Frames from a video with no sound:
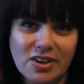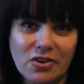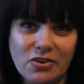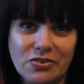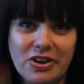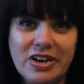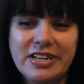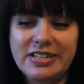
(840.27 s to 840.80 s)

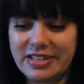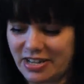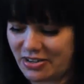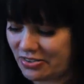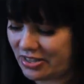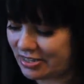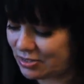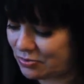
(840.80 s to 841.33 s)
Alright,
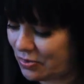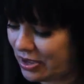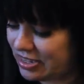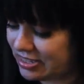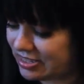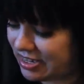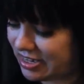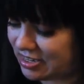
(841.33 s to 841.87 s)
now that's
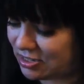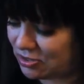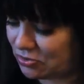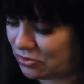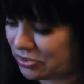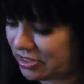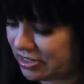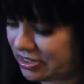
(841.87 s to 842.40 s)
Wednesday
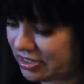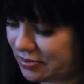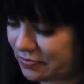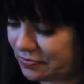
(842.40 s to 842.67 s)
sorted.